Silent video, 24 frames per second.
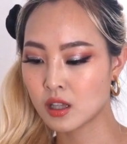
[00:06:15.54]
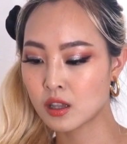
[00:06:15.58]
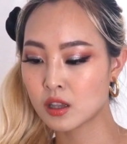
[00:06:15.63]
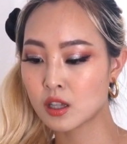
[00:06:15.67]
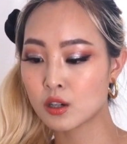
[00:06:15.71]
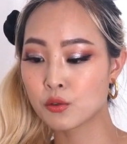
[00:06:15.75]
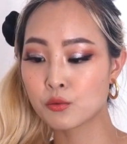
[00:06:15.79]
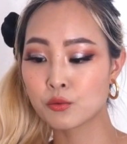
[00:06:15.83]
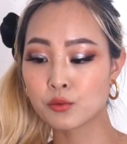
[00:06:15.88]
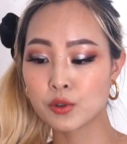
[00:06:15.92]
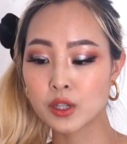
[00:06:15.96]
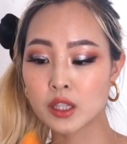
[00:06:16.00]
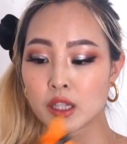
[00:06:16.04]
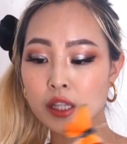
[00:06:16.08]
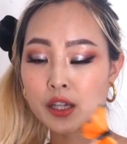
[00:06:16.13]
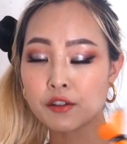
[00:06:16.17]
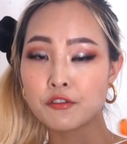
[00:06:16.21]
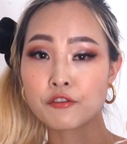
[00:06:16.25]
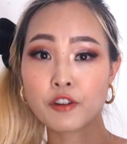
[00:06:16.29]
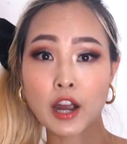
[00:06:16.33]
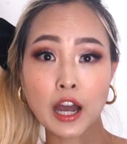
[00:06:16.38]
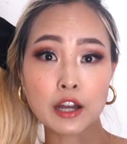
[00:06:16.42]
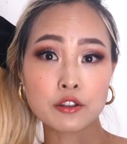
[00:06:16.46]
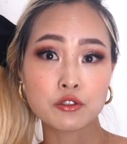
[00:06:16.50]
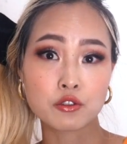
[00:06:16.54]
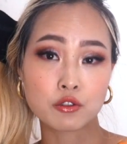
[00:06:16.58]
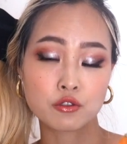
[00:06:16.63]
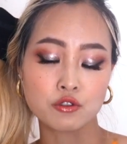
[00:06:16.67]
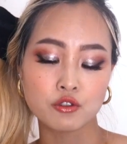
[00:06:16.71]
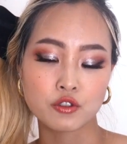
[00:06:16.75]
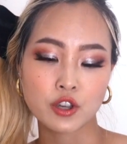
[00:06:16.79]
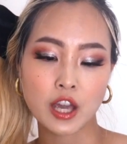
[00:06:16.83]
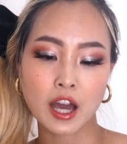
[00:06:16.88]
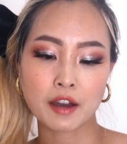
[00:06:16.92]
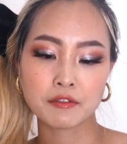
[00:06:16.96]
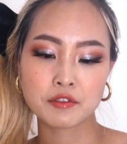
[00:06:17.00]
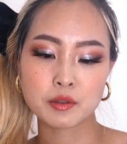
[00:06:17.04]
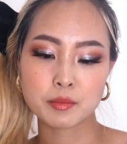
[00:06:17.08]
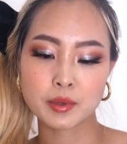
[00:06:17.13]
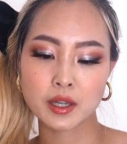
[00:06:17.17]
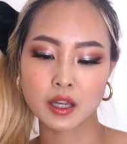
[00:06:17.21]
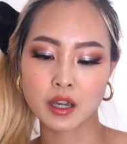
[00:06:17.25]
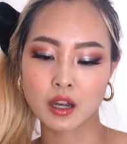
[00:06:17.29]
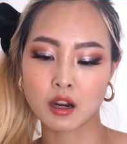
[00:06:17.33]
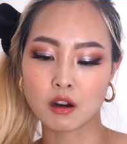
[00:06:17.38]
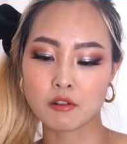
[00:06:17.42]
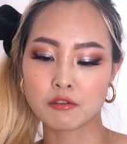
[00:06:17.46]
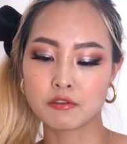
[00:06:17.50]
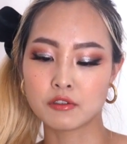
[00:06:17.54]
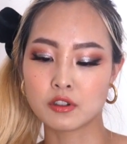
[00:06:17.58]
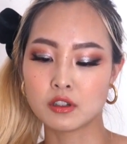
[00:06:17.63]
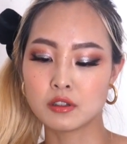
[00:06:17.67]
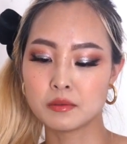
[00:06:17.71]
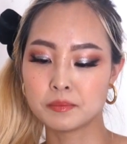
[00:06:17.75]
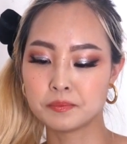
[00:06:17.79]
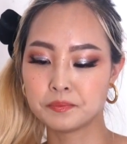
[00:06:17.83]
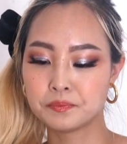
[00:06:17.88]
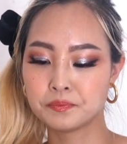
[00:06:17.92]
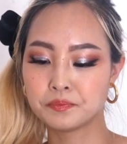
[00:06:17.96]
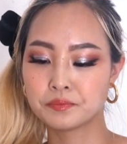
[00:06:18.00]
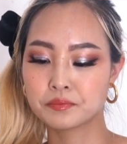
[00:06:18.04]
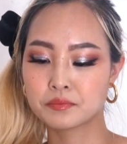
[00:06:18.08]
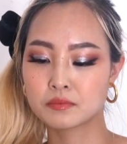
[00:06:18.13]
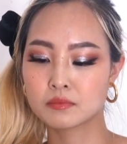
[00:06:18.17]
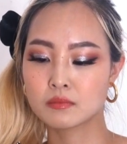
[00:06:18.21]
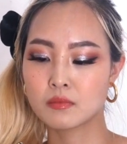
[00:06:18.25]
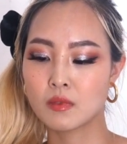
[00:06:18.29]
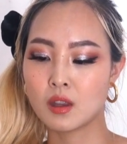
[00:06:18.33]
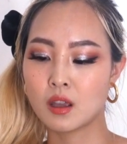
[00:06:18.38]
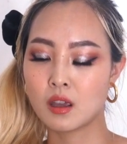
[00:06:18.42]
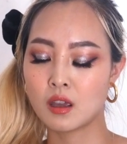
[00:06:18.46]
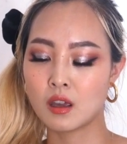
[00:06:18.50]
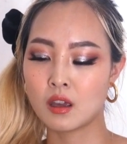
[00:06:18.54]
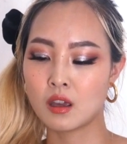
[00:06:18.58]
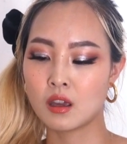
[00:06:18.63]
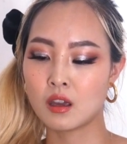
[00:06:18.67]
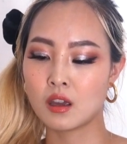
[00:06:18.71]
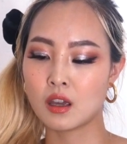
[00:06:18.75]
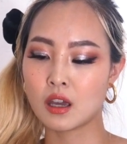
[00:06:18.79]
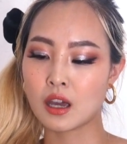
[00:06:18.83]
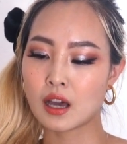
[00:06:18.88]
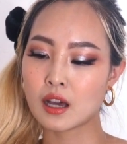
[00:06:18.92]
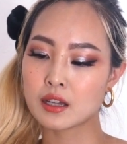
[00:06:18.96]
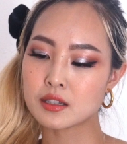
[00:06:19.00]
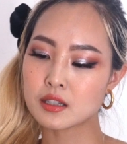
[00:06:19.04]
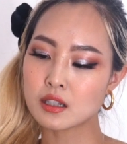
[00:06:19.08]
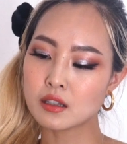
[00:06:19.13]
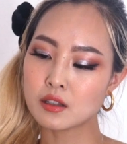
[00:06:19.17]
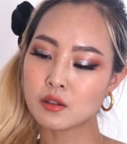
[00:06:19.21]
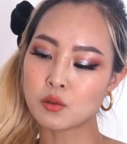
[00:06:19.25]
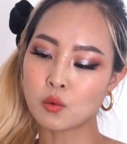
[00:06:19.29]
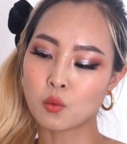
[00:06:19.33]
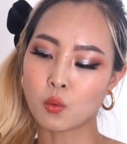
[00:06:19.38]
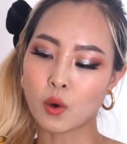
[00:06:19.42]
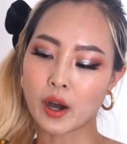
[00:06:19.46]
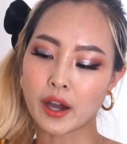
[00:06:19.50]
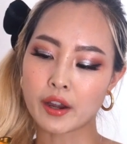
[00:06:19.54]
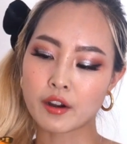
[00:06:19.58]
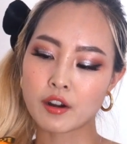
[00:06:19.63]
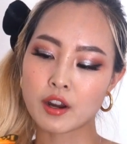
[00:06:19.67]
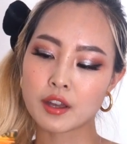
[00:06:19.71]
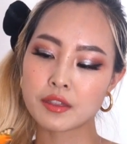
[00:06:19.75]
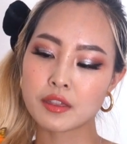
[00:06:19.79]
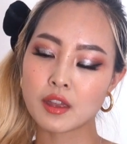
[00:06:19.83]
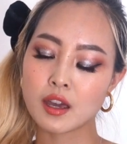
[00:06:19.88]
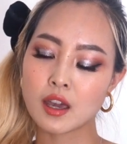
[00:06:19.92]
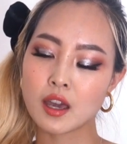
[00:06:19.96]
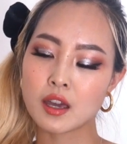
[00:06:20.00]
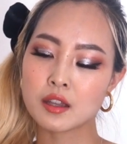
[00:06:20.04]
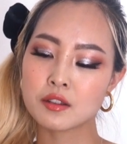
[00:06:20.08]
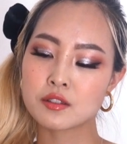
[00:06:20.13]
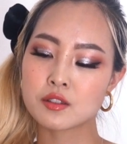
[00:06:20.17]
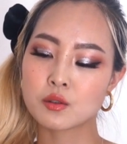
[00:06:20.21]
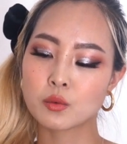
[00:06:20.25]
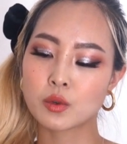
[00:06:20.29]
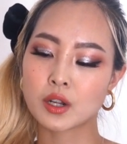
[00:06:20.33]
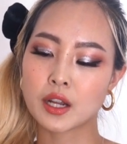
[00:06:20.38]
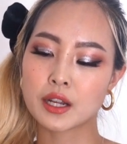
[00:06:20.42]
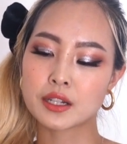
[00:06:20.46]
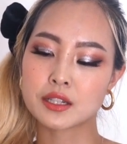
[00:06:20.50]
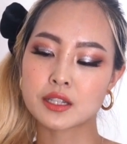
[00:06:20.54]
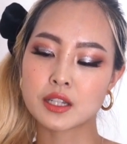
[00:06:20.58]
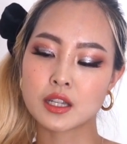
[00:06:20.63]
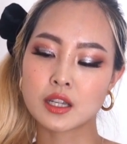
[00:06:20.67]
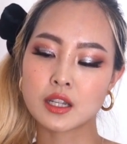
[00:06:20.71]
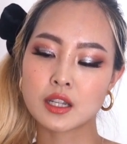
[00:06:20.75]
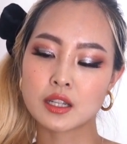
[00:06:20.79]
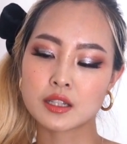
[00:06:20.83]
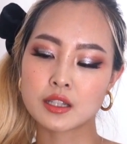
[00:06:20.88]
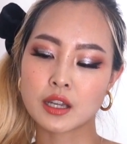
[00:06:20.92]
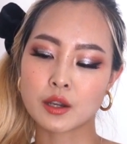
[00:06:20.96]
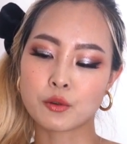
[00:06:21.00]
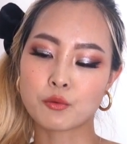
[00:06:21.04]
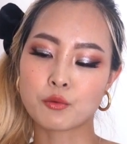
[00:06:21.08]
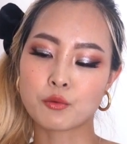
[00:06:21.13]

They're really fragile, so you have to be careful. It has a little wire at the end, so what I did is I